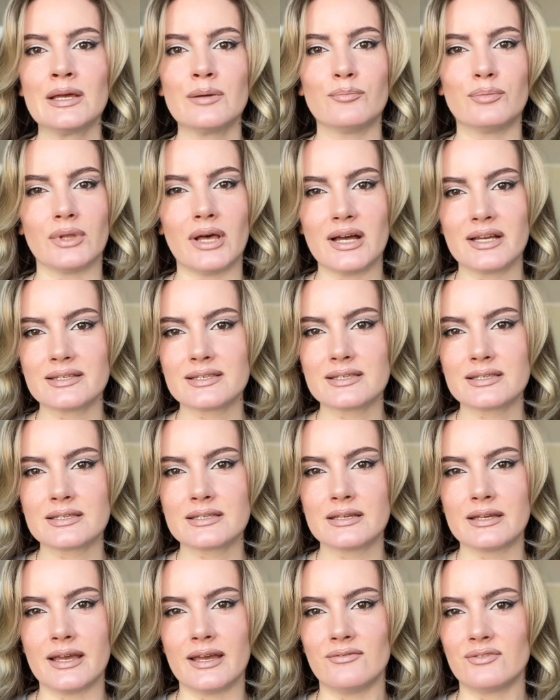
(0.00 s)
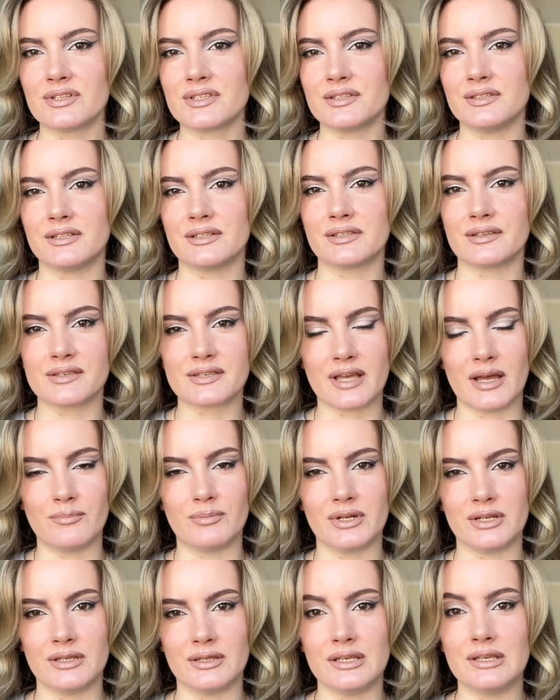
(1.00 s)
plus everything that is
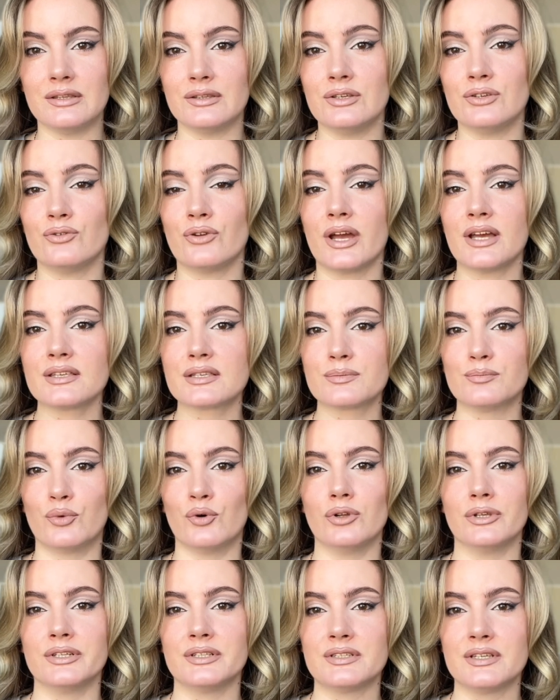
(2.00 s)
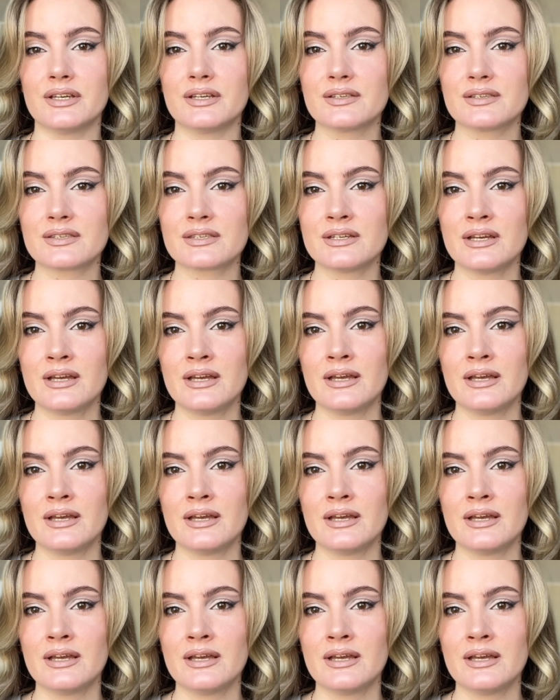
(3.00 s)
happening in the US politics,